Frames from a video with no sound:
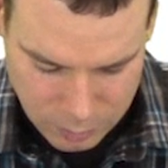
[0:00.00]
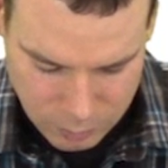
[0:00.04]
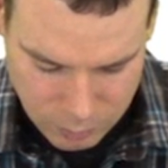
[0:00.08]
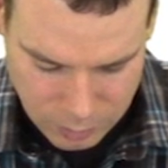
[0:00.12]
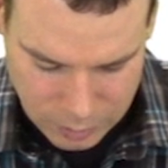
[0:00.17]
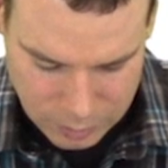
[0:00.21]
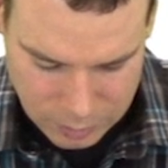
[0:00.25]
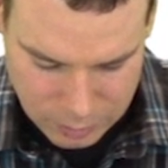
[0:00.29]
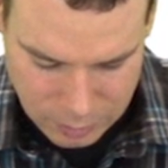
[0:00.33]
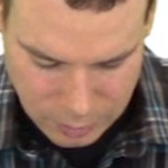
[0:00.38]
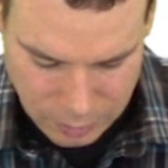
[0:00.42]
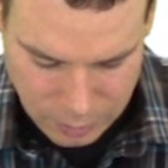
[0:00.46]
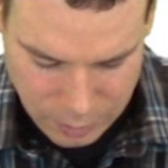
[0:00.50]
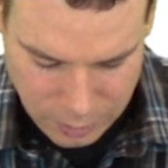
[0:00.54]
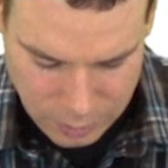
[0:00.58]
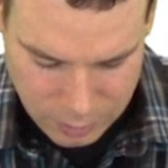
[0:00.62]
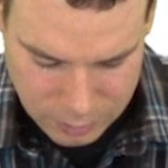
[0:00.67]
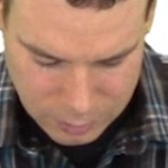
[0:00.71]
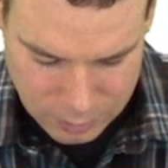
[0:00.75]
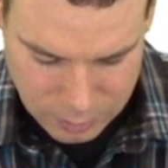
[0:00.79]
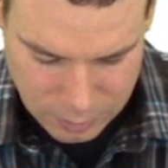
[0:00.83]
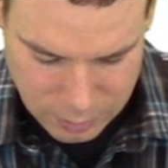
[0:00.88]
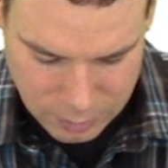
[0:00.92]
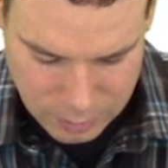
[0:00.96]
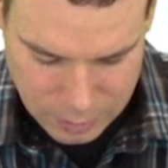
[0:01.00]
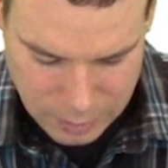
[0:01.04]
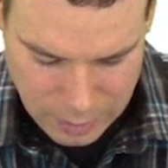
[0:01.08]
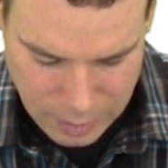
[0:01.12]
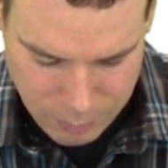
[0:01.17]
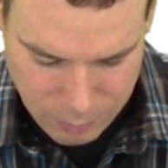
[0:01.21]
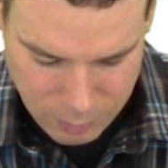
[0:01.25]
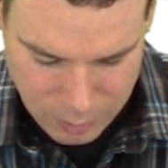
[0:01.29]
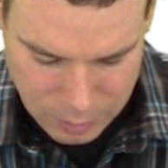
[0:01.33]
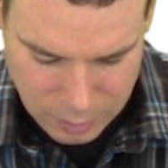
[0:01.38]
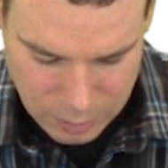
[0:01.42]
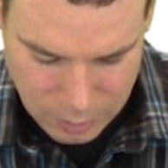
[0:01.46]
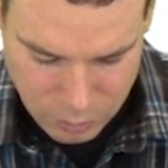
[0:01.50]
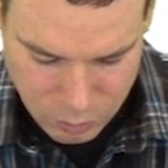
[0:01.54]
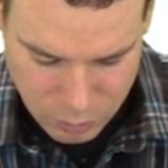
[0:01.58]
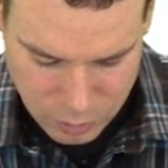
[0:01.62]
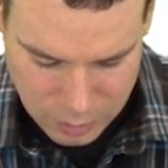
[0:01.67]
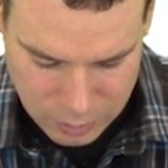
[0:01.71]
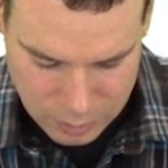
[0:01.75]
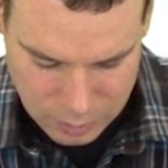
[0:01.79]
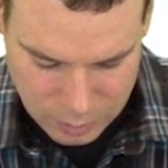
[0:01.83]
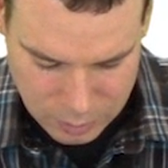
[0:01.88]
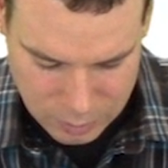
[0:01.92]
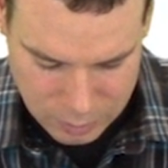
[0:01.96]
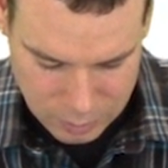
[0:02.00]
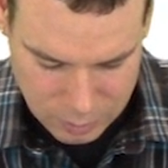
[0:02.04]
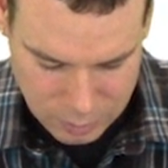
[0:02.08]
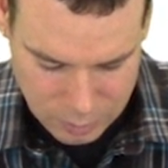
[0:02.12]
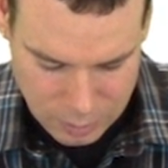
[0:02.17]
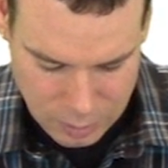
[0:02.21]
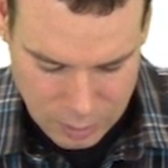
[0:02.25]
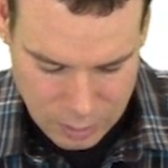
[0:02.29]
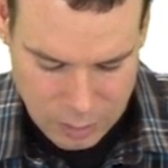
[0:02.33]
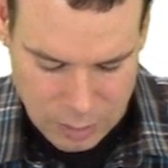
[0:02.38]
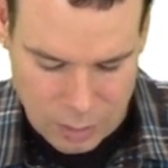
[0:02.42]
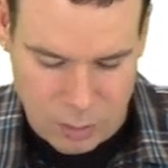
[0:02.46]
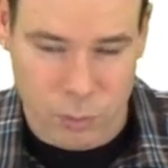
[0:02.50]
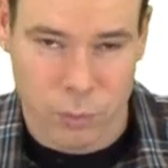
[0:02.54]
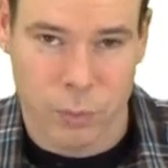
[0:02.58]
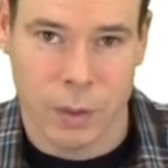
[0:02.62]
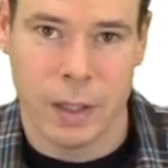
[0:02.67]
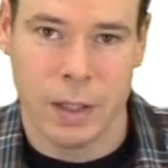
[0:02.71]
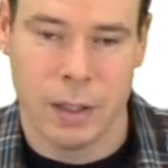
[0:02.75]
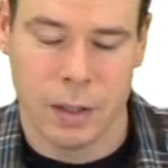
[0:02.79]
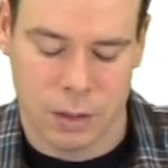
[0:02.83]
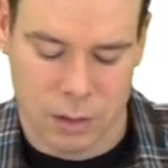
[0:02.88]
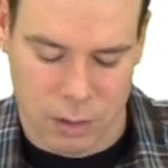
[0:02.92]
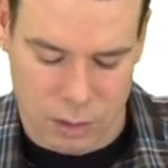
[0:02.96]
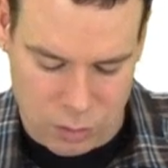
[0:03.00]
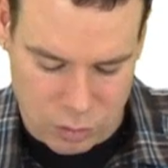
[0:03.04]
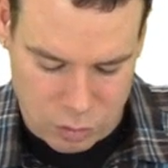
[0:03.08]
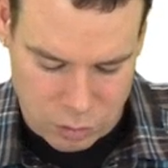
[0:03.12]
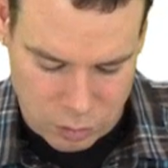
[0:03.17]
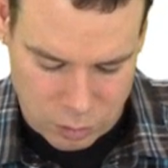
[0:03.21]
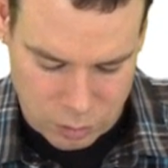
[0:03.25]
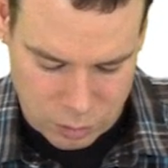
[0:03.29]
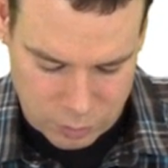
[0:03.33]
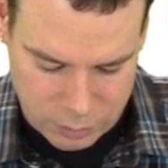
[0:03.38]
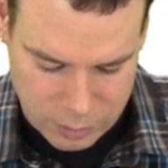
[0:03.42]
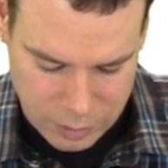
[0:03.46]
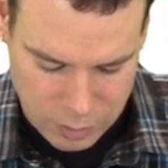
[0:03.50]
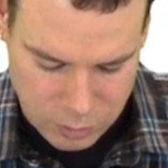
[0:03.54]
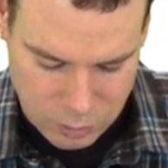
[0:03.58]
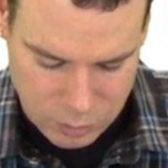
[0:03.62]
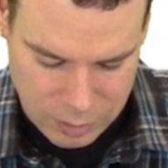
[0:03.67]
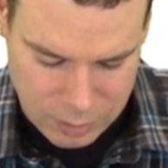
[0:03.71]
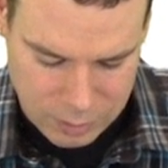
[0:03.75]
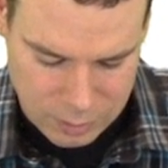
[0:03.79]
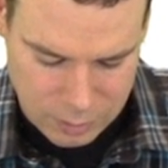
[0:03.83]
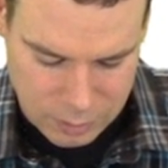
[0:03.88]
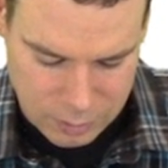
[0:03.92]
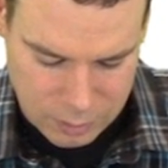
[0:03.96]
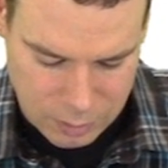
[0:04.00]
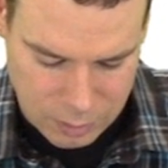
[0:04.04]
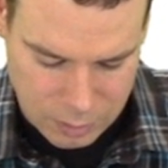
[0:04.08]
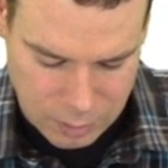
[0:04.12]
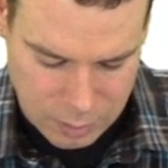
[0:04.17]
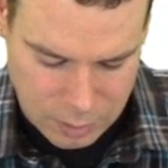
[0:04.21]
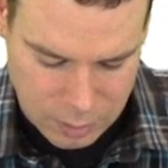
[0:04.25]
We can see that as the depth decreases, the radius of the circle decreases.